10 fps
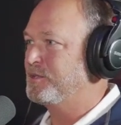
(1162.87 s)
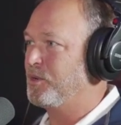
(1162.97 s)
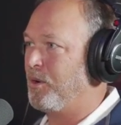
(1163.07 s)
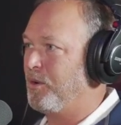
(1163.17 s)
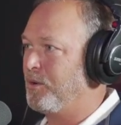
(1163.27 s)

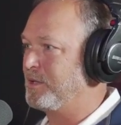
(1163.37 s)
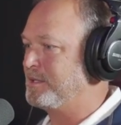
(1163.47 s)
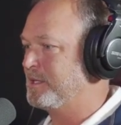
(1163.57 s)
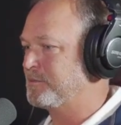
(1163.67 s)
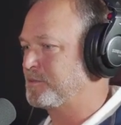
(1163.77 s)
So all
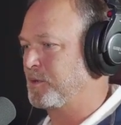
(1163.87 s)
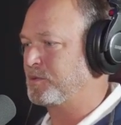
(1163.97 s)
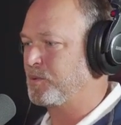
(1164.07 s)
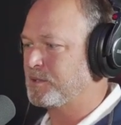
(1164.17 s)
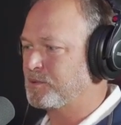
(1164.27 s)
these Denham
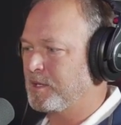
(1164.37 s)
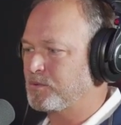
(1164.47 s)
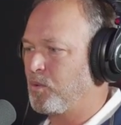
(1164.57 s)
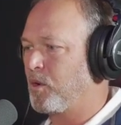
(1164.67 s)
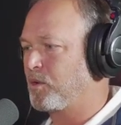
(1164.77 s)
Springs
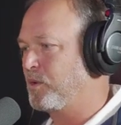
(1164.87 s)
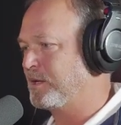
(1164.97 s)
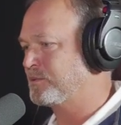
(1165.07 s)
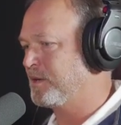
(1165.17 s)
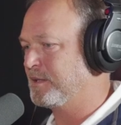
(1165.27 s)
restaurants, Walker
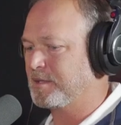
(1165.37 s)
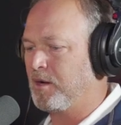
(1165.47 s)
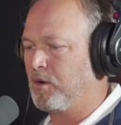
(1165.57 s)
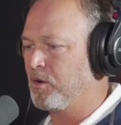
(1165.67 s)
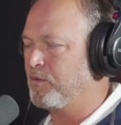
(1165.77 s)
restaurants,
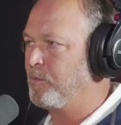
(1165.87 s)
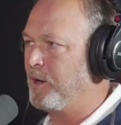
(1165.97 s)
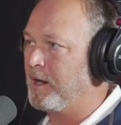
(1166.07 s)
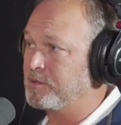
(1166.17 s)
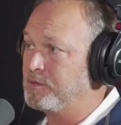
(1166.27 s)
all over the
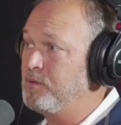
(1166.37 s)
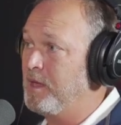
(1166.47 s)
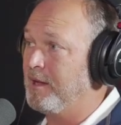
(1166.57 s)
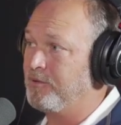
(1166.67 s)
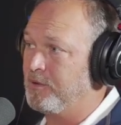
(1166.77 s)
parish do
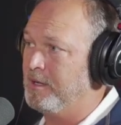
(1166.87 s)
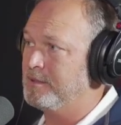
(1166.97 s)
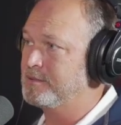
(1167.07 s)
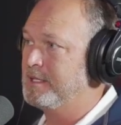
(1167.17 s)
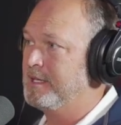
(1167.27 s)
that for
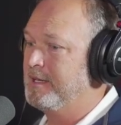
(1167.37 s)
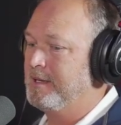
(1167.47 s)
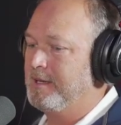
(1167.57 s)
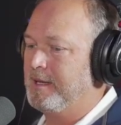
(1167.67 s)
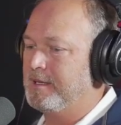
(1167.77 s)
us.
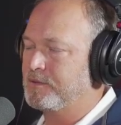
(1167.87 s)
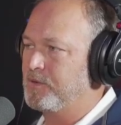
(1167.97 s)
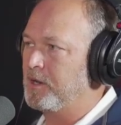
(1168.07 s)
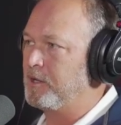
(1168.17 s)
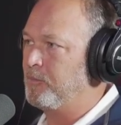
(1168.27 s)
Yeah. And it's
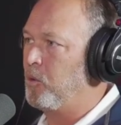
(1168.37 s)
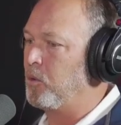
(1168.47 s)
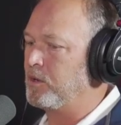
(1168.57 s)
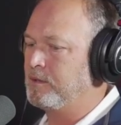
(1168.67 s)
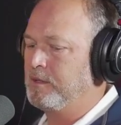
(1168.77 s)
very
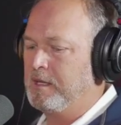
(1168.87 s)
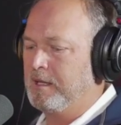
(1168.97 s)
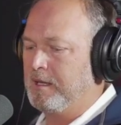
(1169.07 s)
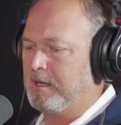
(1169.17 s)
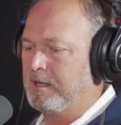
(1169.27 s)
important.
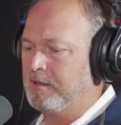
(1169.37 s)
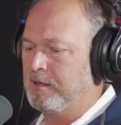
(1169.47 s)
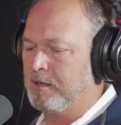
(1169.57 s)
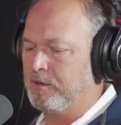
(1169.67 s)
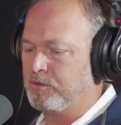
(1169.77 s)

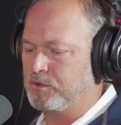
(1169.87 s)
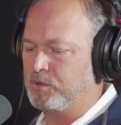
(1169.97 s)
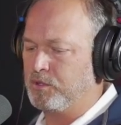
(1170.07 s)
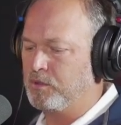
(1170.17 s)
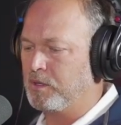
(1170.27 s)
And
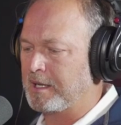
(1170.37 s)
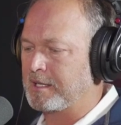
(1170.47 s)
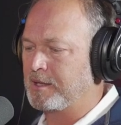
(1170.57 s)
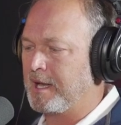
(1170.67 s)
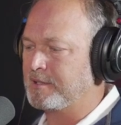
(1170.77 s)
you
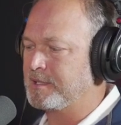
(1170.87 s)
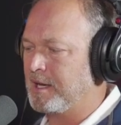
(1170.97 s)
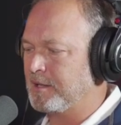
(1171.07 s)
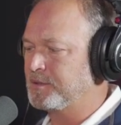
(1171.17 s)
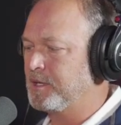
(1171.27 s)
collect
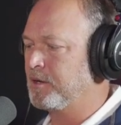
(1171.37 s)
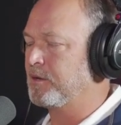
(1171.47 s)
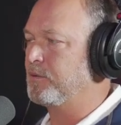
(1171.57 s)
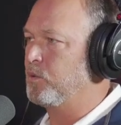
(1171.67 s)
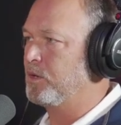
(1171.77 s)
$1,000
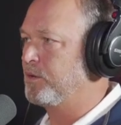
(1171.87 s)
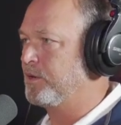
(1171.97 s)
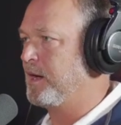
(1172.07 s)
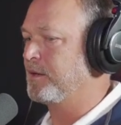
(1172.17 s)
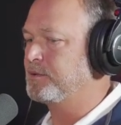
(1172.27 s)
here,
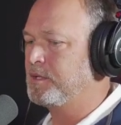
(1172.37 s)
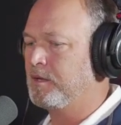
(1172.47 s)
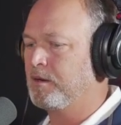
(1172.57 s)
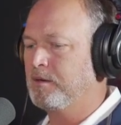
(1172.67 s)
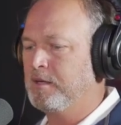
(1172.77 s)
$100
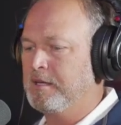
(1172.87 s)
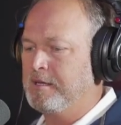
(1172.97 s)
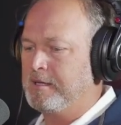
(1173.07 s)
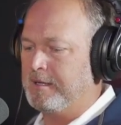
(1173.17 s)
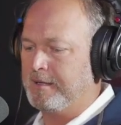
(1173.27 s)
here.
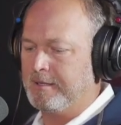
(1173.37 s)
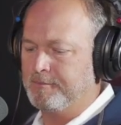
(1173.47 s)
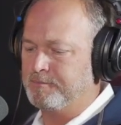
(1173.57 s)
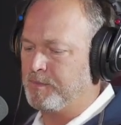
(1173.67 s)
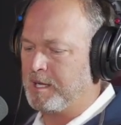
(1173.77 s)

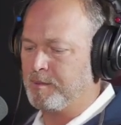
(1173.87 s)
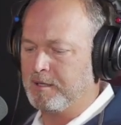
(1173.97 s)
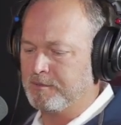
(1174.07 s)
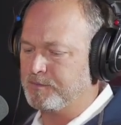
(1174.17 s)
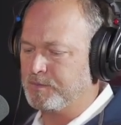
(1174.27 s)

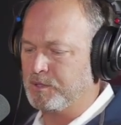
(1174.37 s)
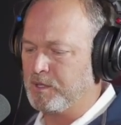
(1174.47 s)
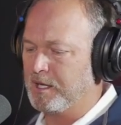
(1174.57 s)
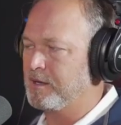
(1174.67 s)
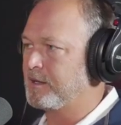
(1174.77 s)
Maybe you
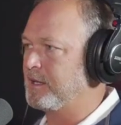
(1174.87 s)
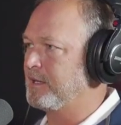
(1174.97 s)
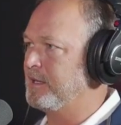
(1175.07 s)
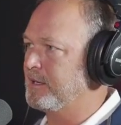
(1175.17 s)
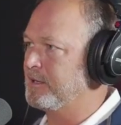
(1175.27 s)
get lucky
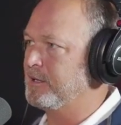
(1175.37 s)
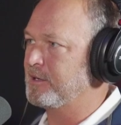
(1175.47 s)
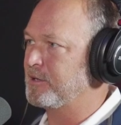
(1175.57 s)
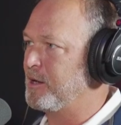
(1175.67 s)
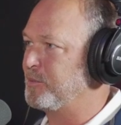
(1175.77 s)
and getting
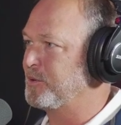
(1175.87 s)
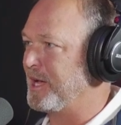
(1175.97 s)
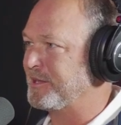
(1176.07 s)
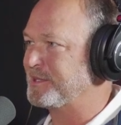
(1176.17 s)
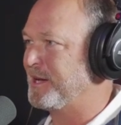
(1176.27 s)
a couple
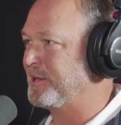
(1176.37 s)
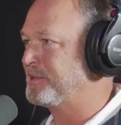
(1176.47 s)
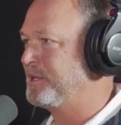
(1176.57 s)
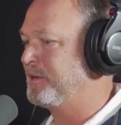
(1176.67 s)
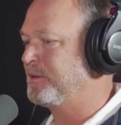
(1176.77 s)

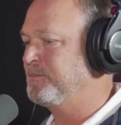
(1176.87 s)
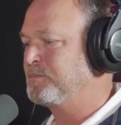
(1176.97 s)
$1,000 here.